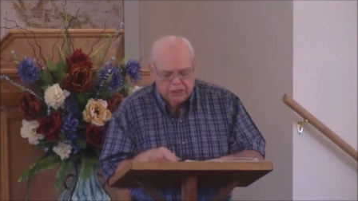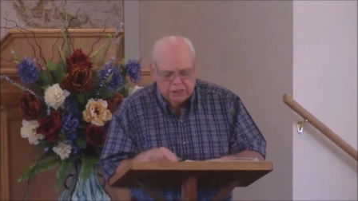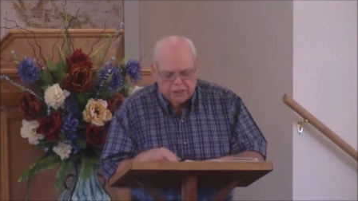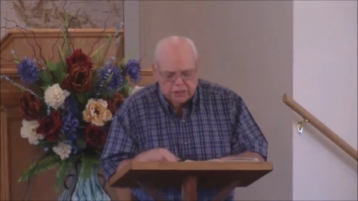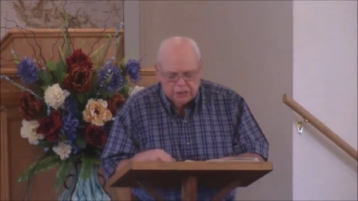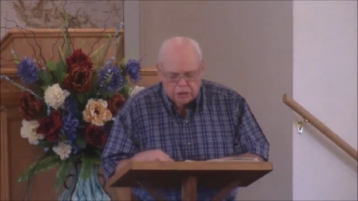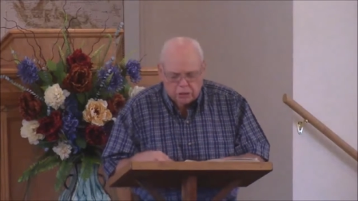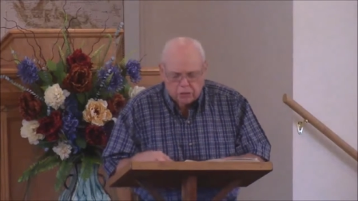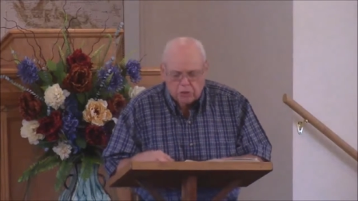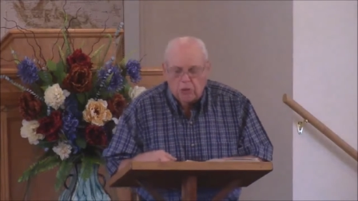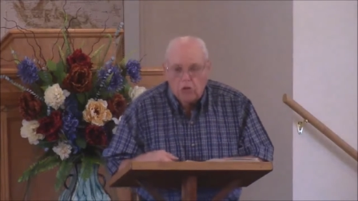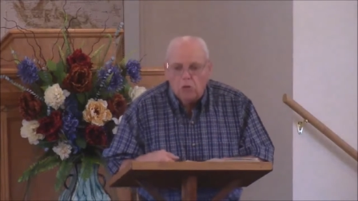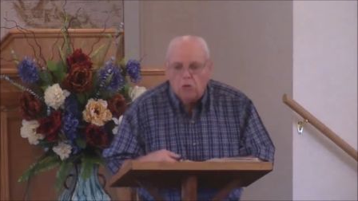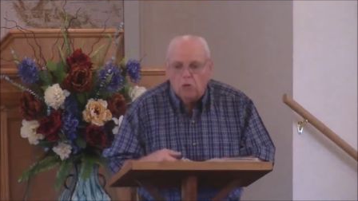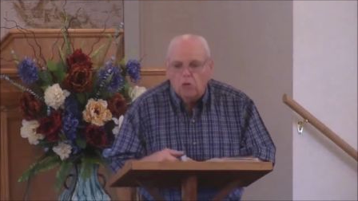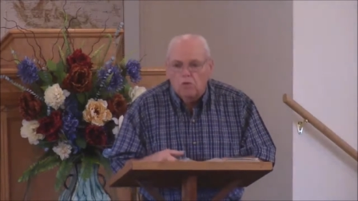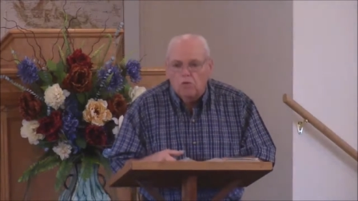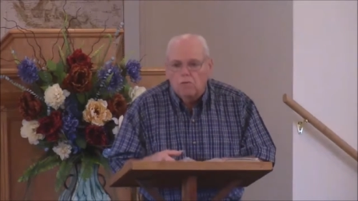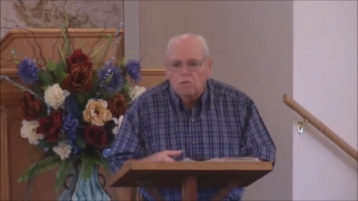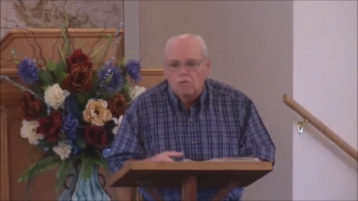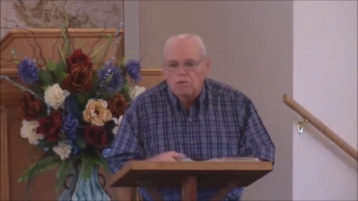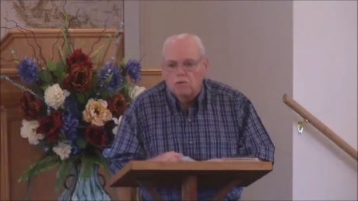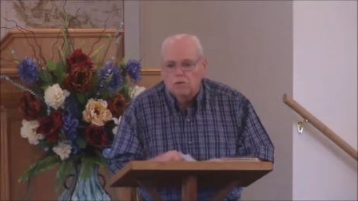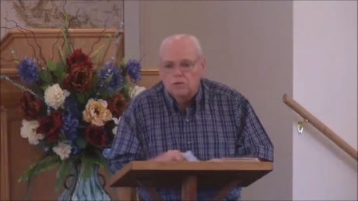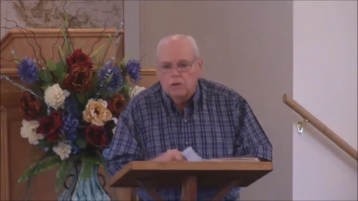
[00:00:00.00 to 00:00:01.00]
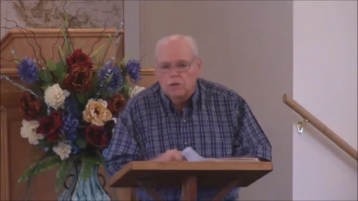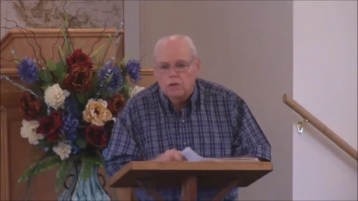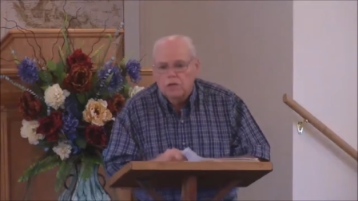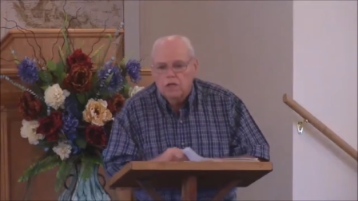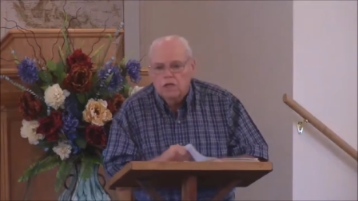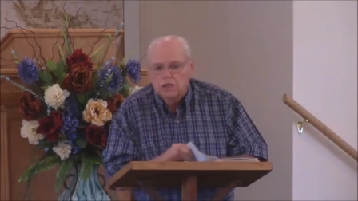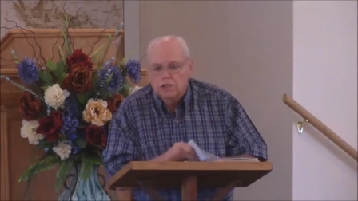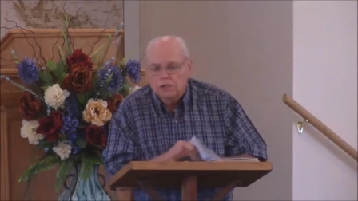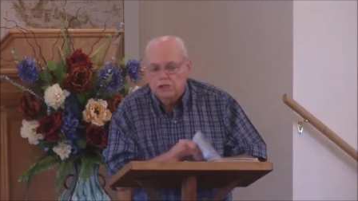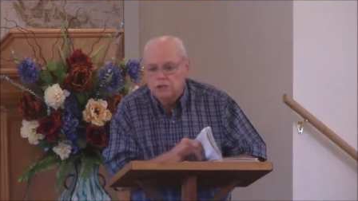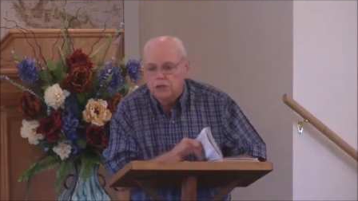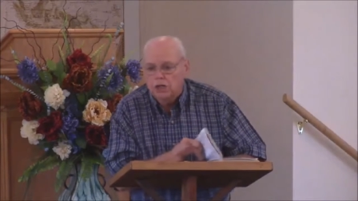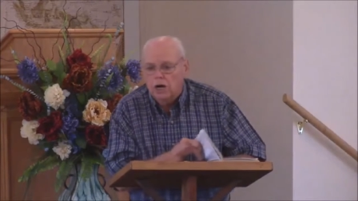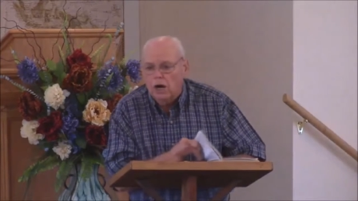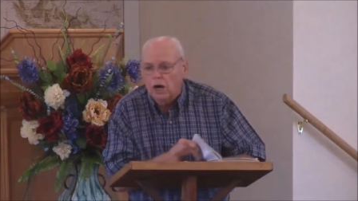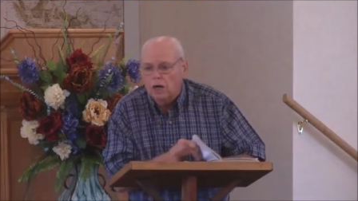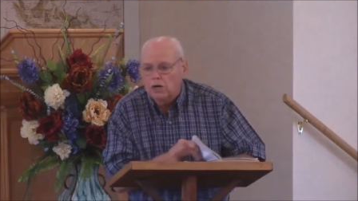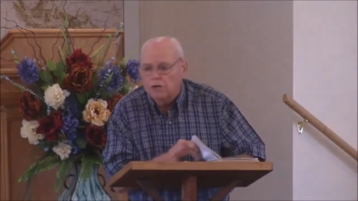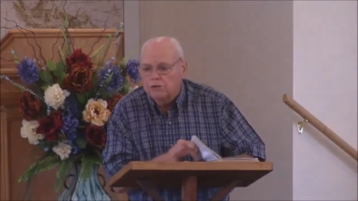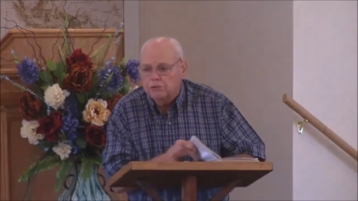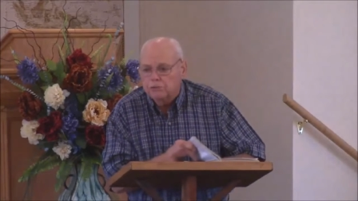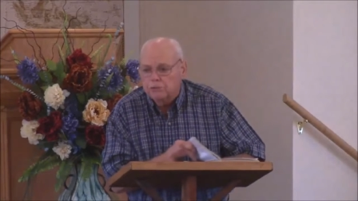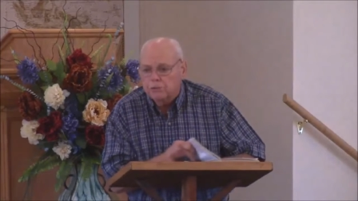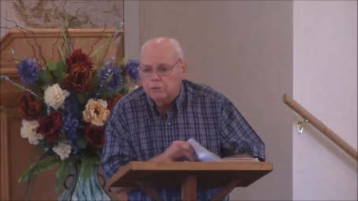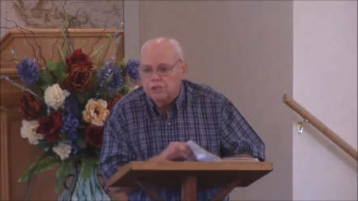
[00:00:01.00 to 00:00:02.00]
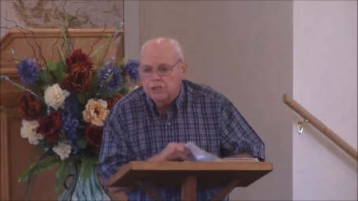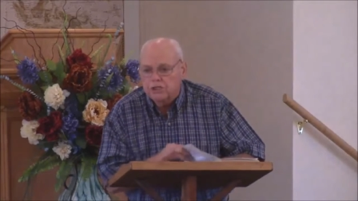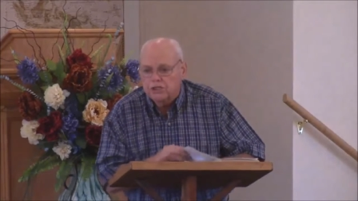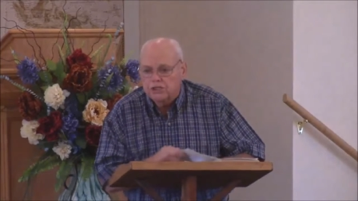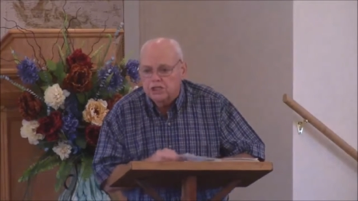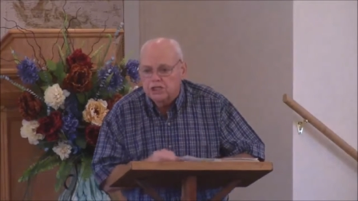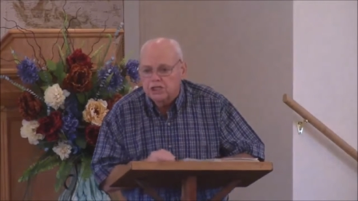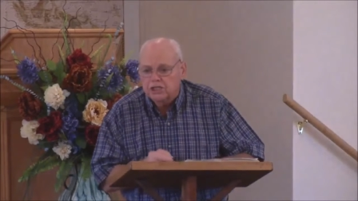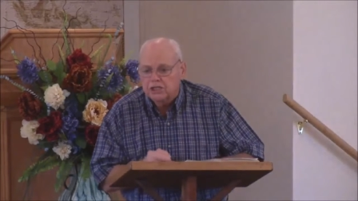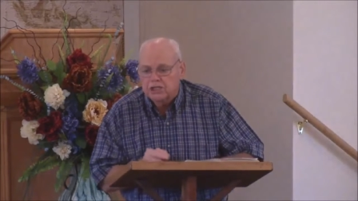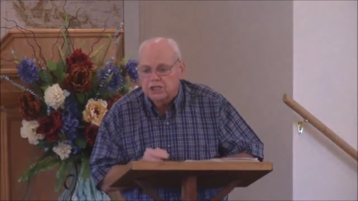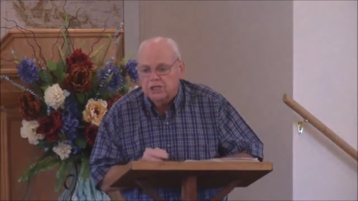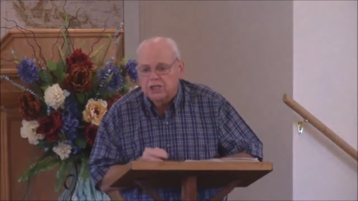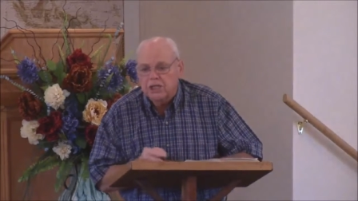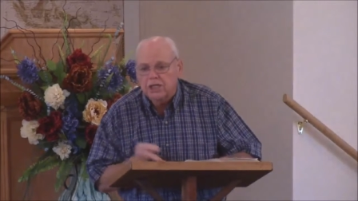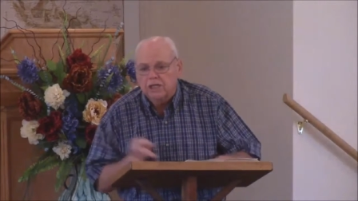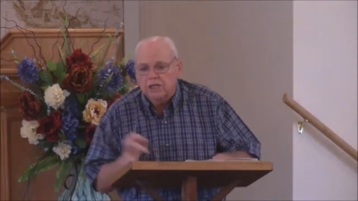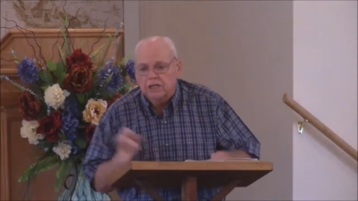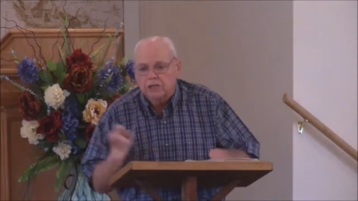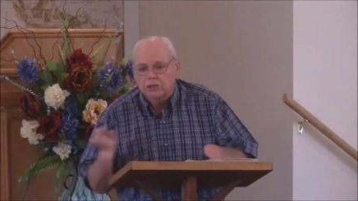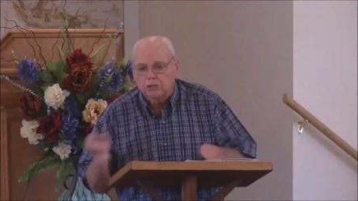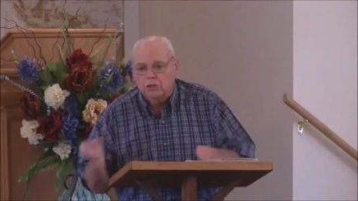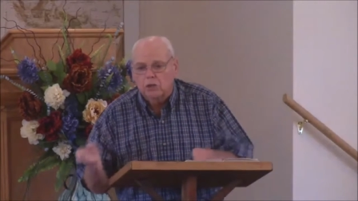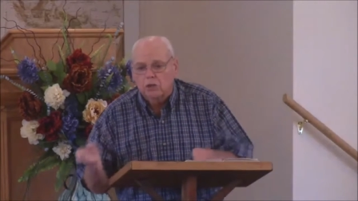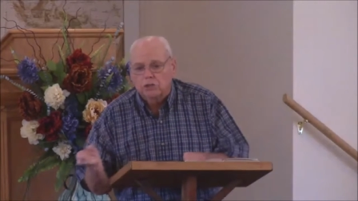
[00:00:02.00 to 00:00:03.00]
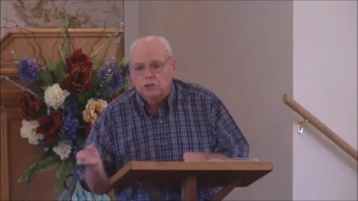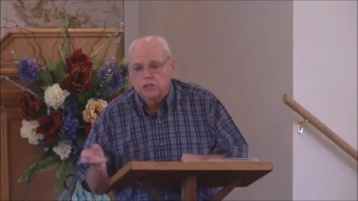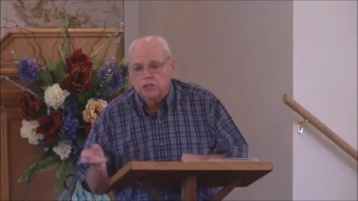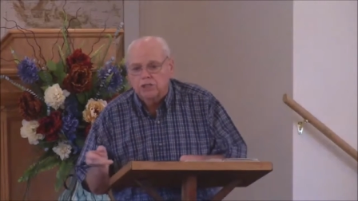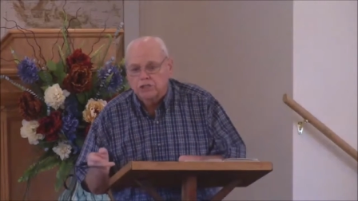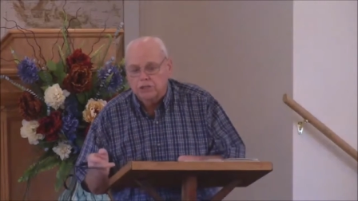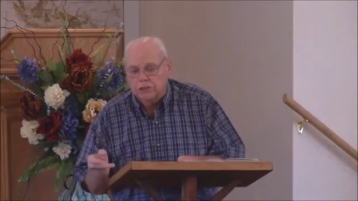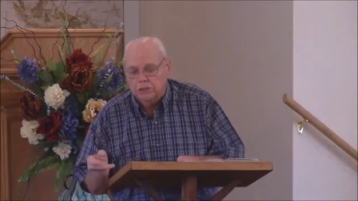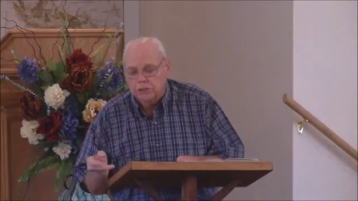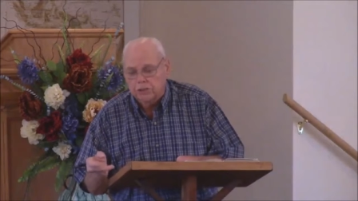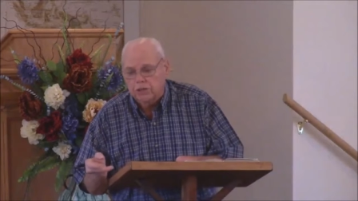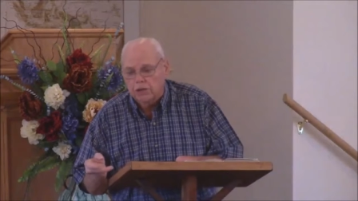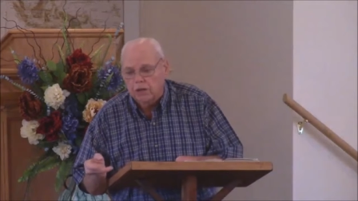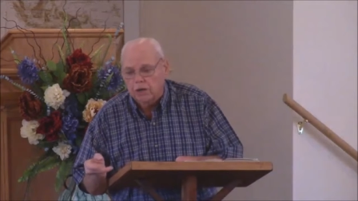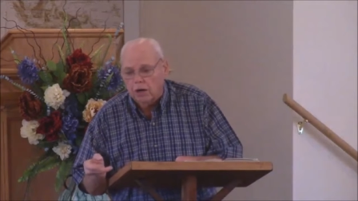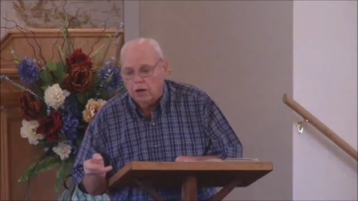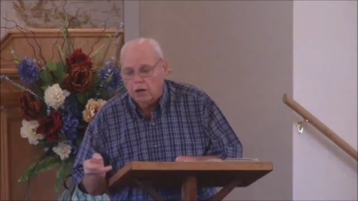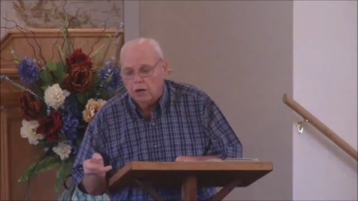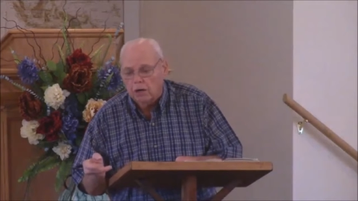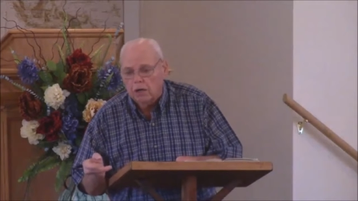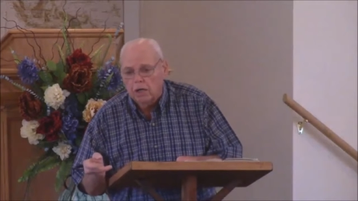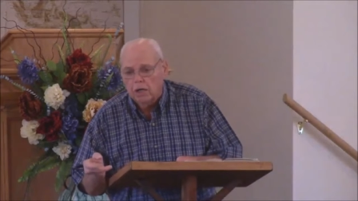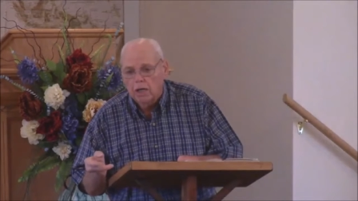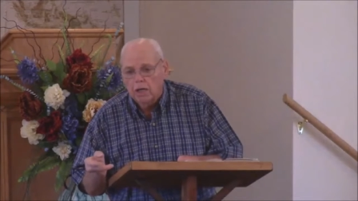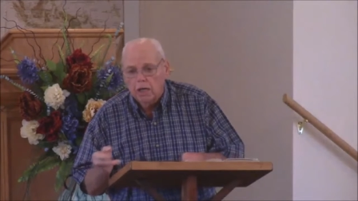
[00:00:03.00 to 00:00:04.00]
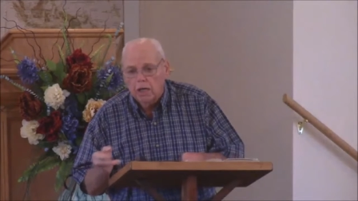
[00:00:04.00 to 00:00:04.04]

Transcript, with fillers: to turn over to John 3:16 and start teaching there.